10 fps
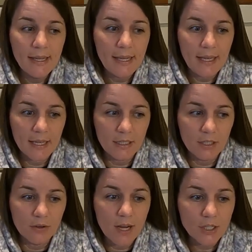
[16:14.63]
and
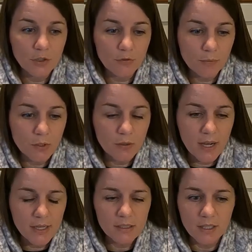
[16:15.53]
interaction from you
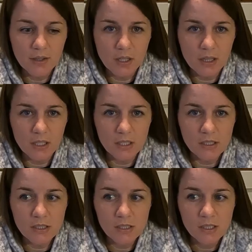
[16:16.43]
guys, and I think that
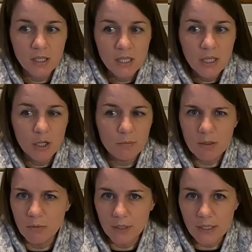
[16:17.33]
it'd
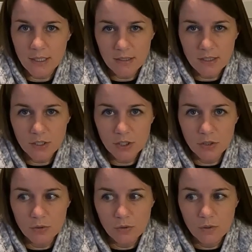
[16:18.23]
be really easy
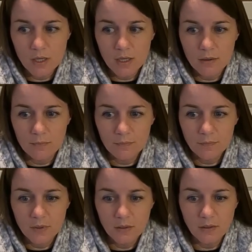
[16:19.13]
to
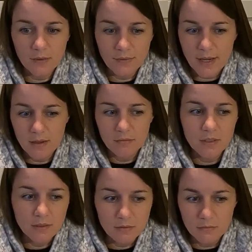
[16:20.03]
get
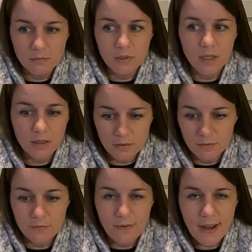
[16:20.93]
that
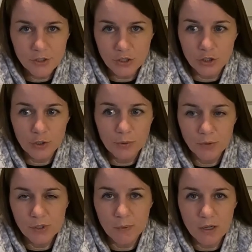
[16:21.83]
faster
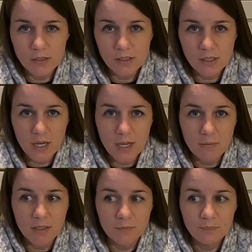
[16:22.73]
response
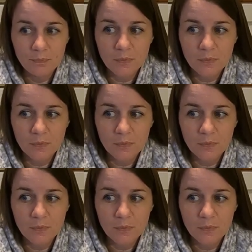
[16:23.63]
time and